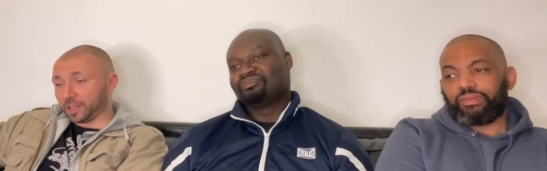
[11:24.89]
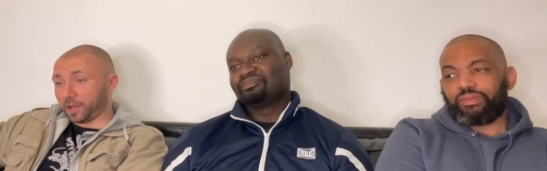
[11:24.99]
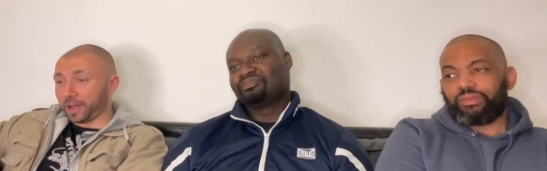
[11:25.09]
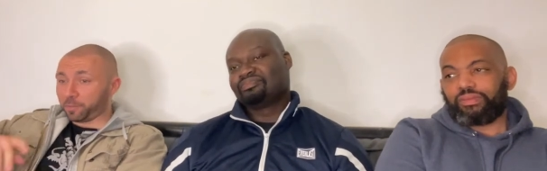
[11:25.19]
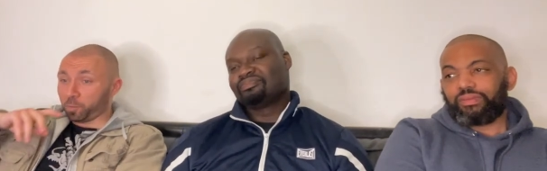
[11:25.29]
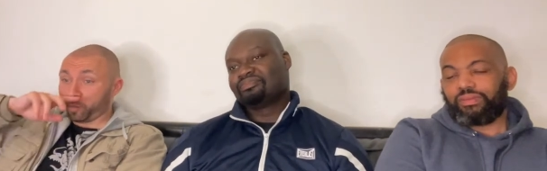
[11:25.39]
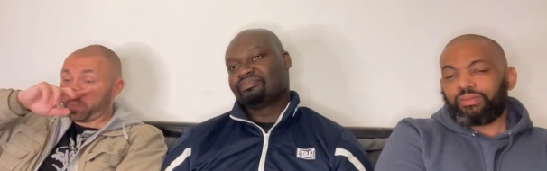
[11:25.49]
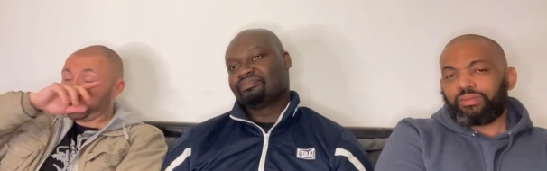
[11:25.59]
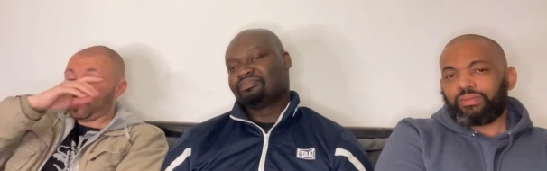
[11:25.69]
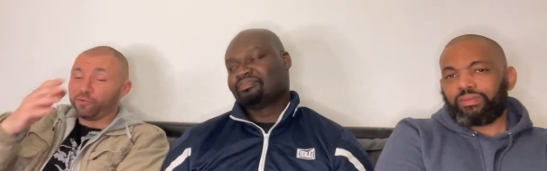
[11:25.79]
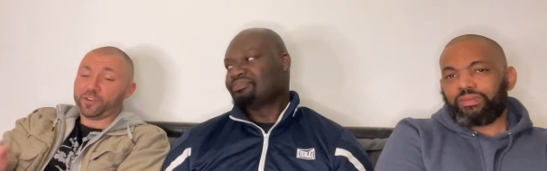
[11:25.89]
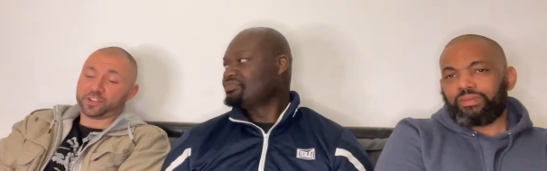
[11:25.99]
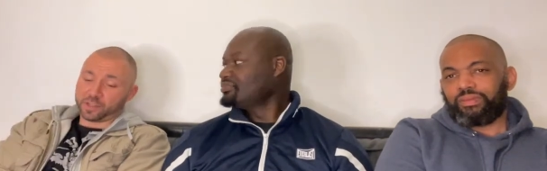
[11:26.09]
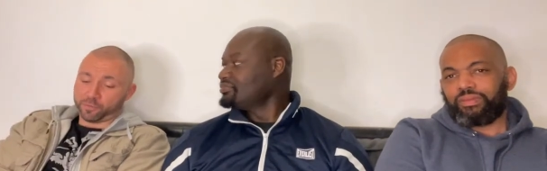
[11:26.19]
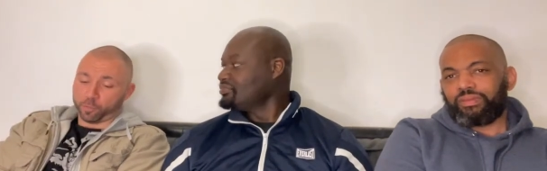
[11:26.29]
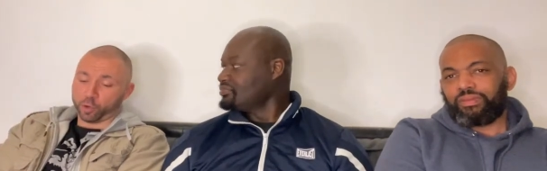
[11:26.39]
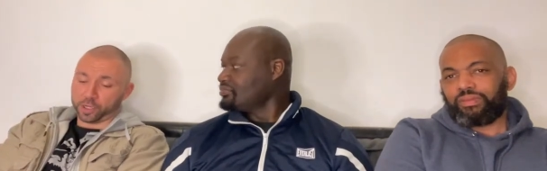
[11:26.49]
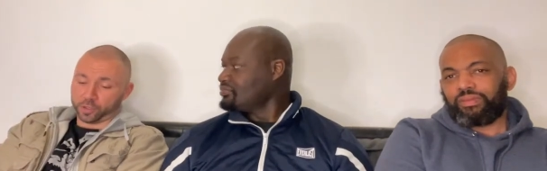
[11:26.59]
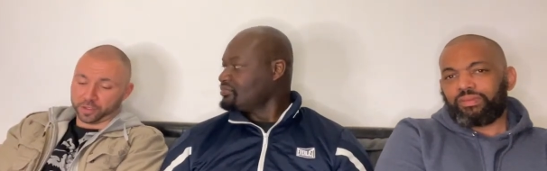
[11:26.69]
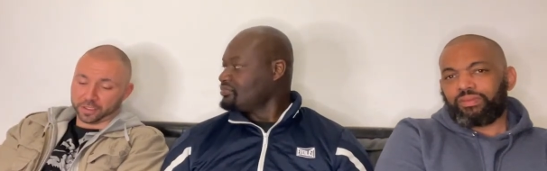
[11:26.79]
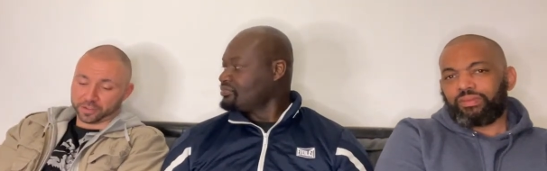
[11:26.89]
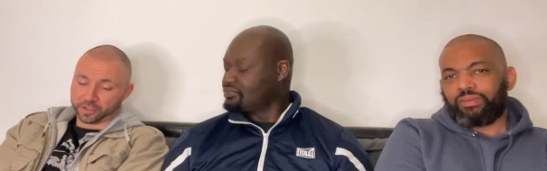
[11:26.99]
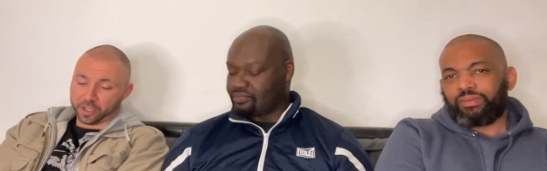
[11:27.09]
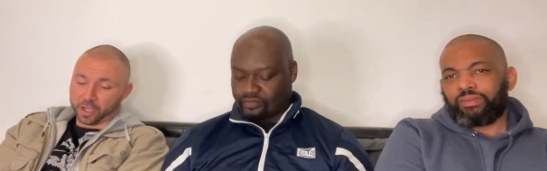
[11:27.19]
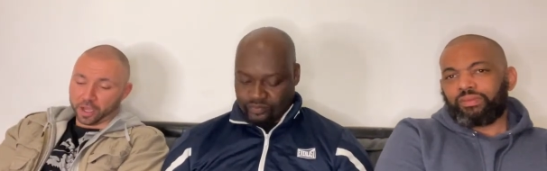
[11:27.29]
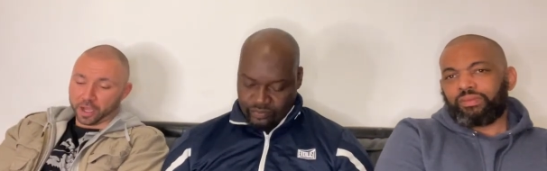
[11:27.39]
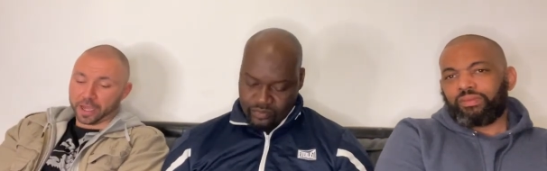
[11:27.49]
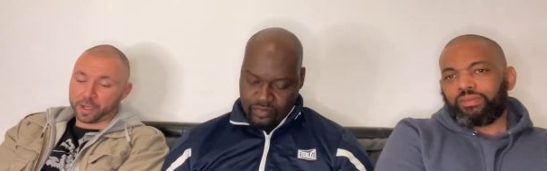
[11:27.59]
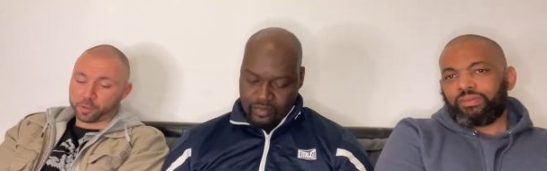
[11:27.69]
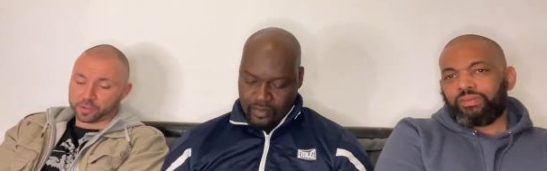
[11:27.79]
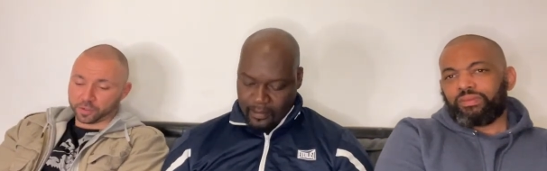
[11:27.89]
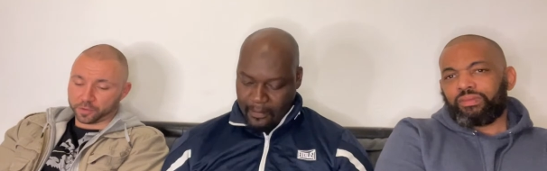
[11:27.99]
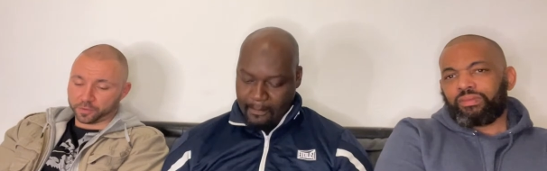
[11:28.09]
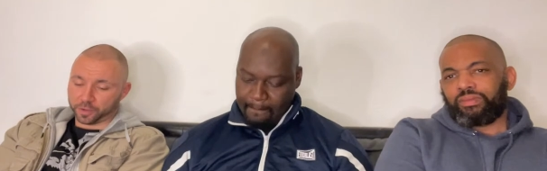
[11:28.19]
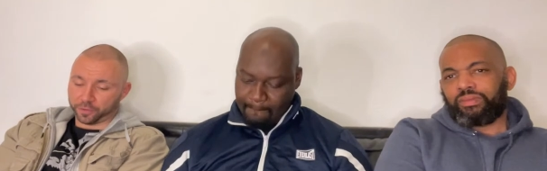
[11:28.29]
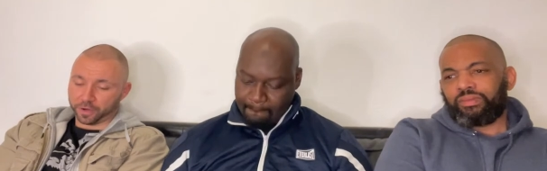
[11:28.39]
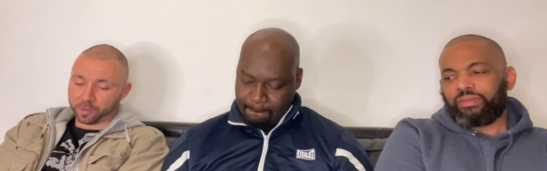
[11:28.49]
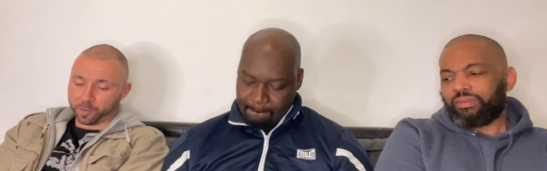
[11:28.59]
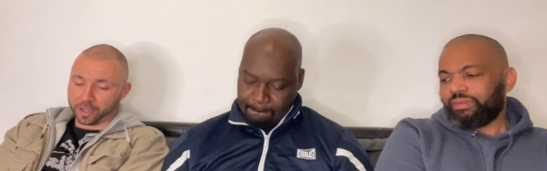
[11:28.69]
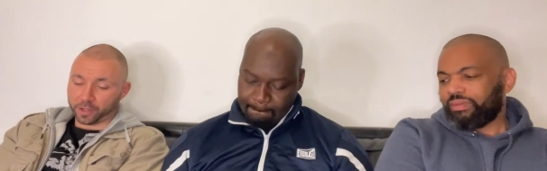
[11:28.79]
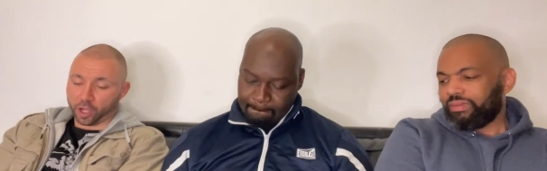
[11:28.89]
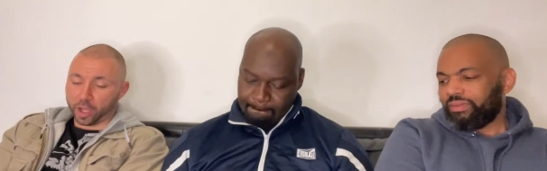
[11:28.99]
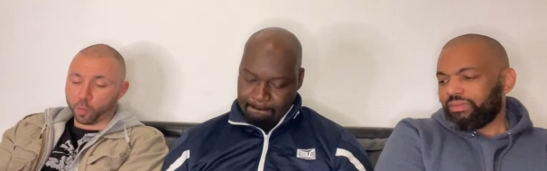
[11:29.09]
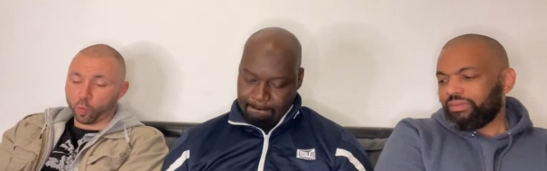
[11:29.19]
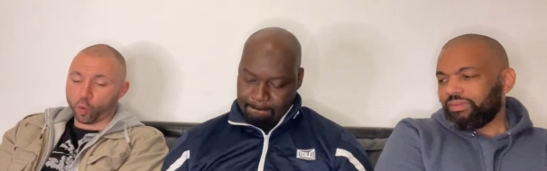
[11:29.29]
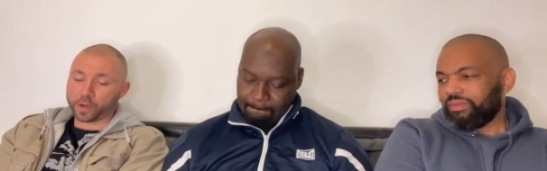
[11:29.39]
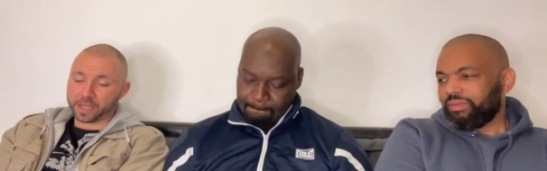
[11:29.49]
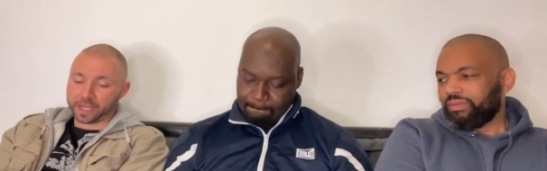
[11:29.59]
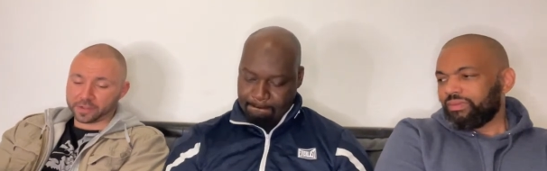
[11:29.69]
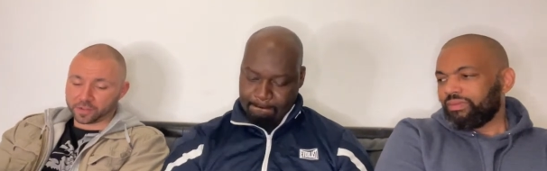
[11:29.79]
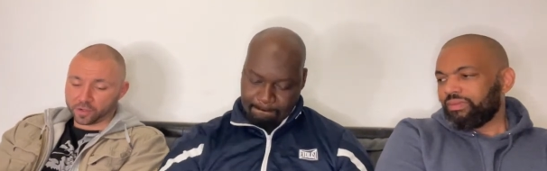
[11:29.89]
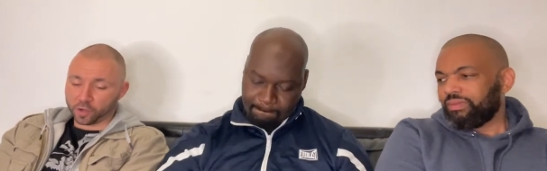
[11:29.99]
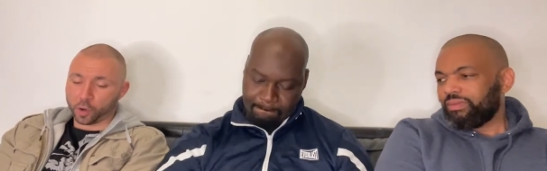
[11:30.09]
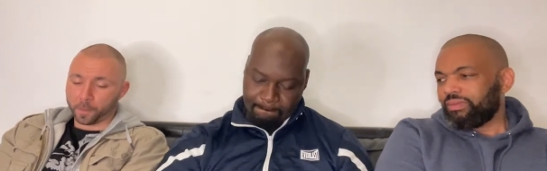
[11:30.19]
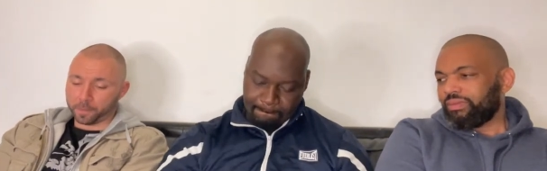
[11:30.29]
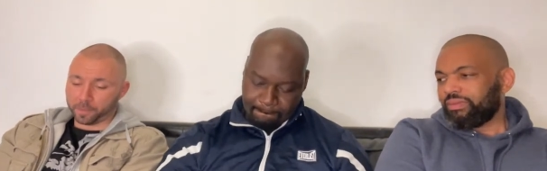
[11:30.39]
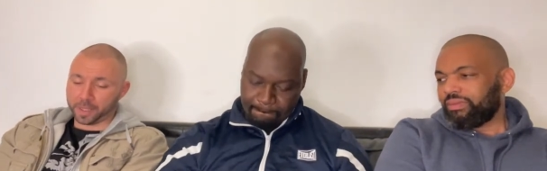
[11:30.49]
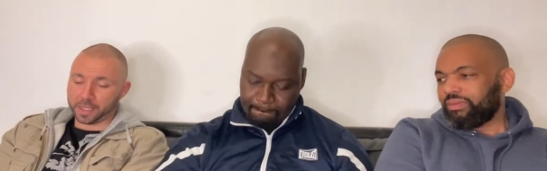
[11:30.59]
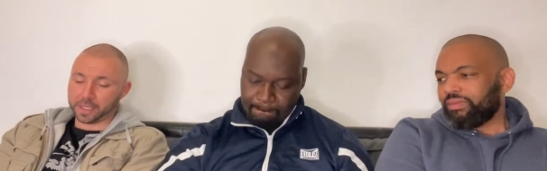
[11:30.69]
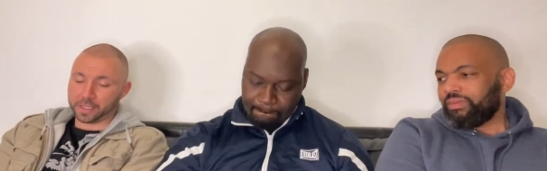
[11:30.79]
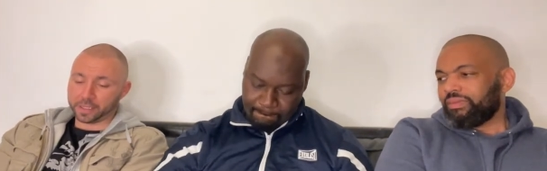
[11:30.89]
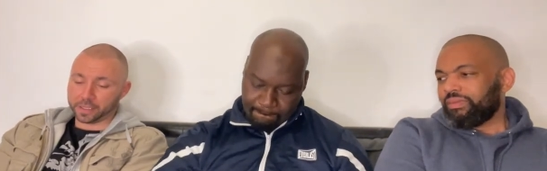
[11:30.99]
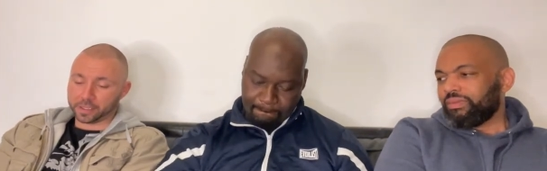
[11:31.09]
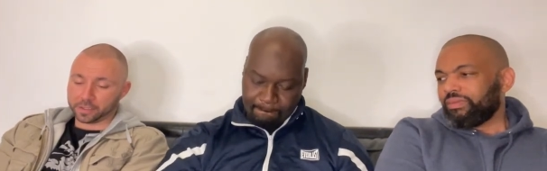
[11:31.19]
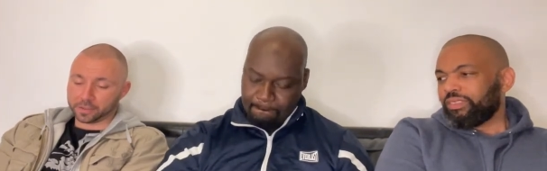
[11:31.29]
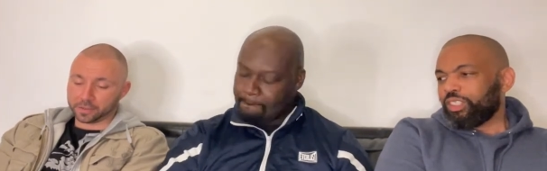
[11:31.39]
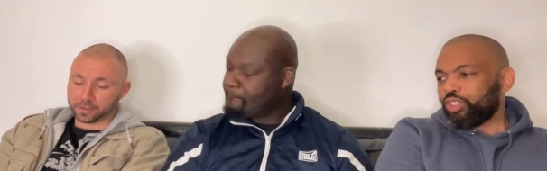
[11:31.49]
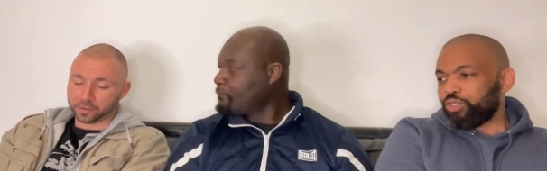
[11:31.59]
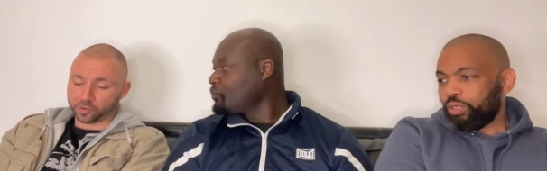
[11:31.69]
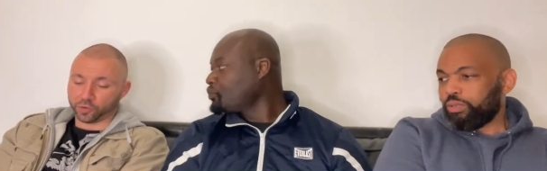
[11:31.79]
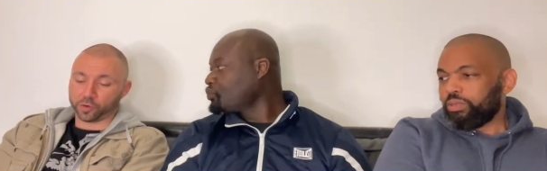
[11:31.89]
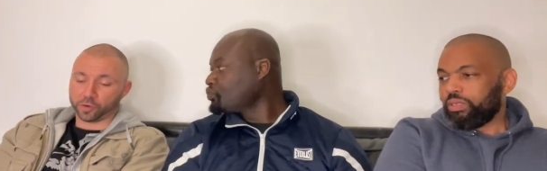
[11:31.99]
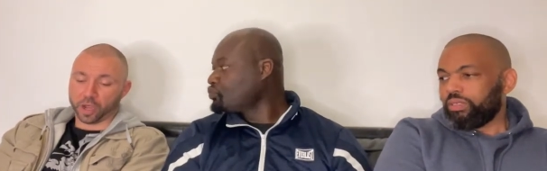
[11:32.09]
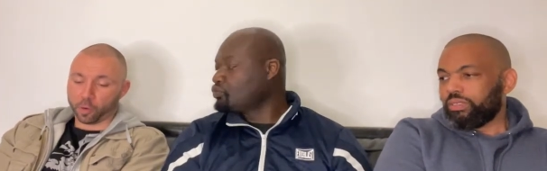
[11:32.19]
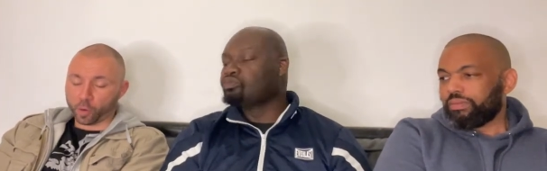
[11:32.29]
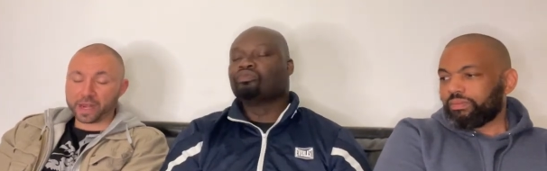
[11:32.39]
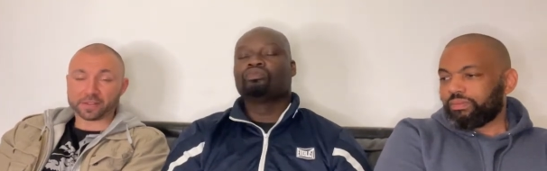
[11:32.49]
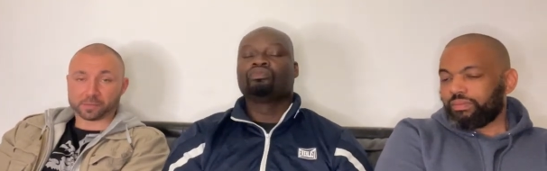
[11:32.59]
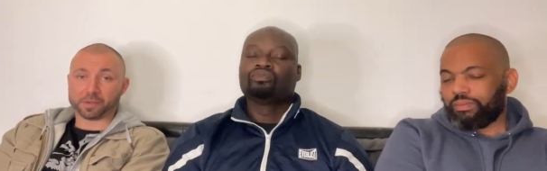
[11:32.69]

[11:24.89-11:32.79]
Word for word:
Speaker 1: And I, when we originally reported on this, I was of the frame of mind that I want it to not be true. true. I mm. want it to be